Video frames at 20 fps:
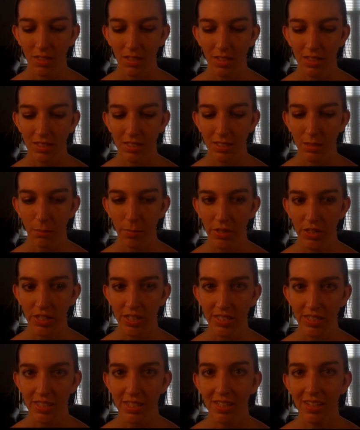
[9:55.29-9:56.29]
in
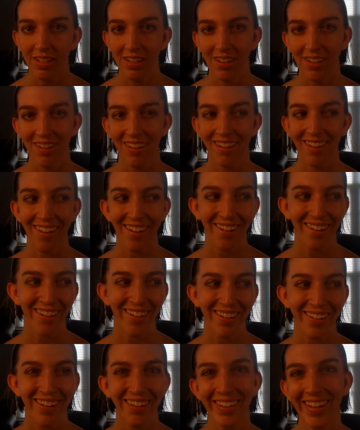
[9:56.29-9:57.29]
spirit.
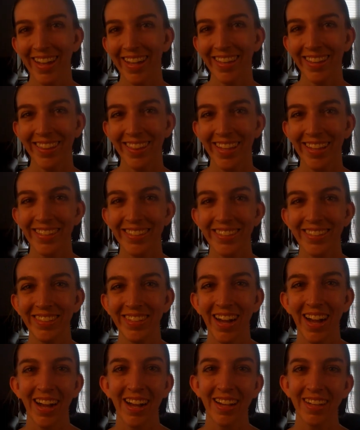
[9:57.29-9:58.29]
Okay, thanks you
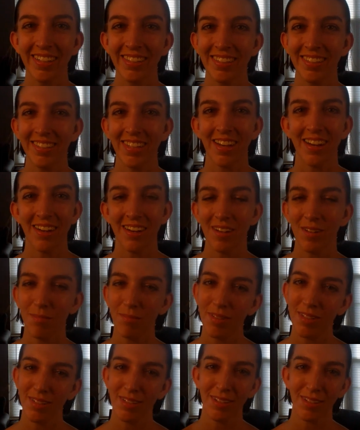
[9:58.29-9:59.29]
guys,
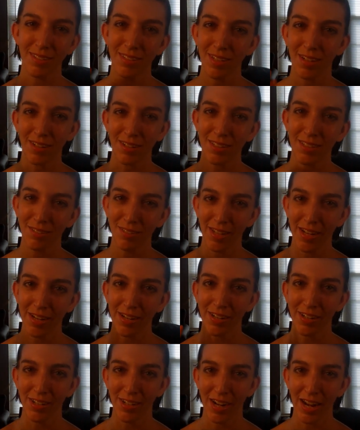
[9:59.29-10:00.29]
and I'll talk to you
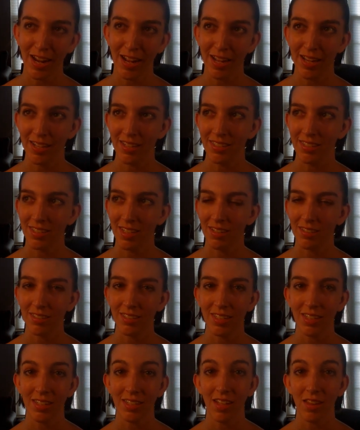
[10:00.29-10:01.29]
later, and I'll
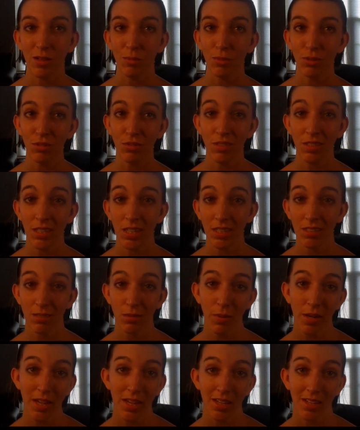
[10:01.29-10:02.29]
see another movie next
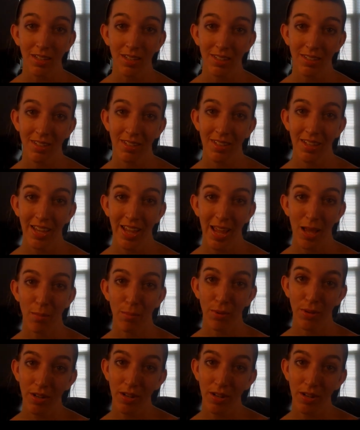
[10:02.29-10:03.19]
week and put